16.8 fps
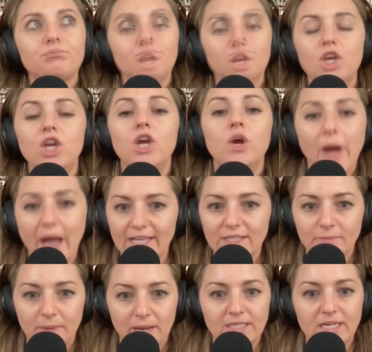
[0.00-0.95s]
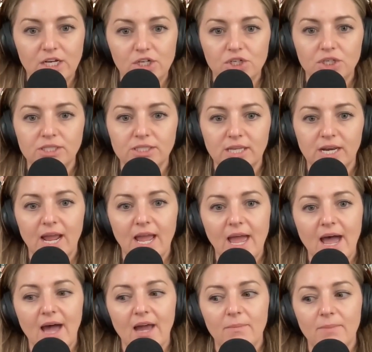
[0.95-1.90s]
new expectations that I
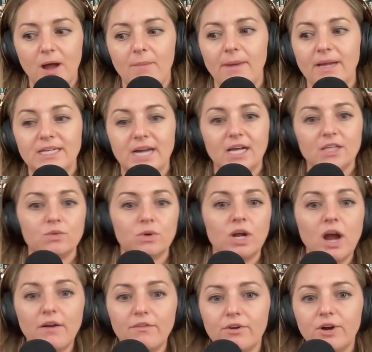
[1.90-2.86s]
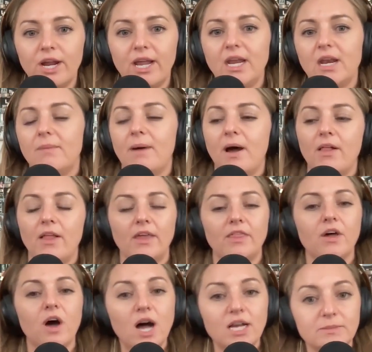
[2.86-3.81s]
had about my dad's recovery and about like
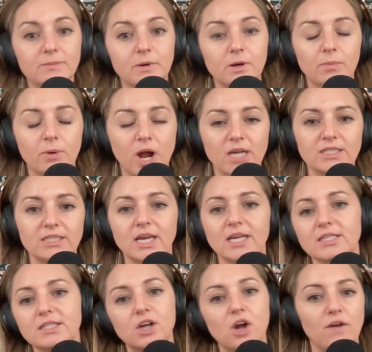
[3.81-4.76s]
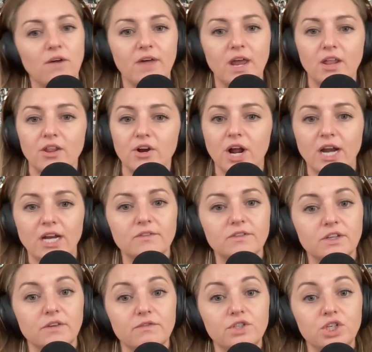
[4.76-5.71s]
the hospital process and all that other kind
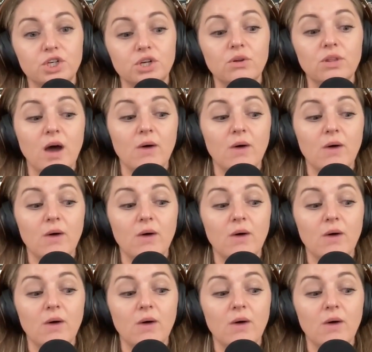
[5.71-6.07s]
of stuff too.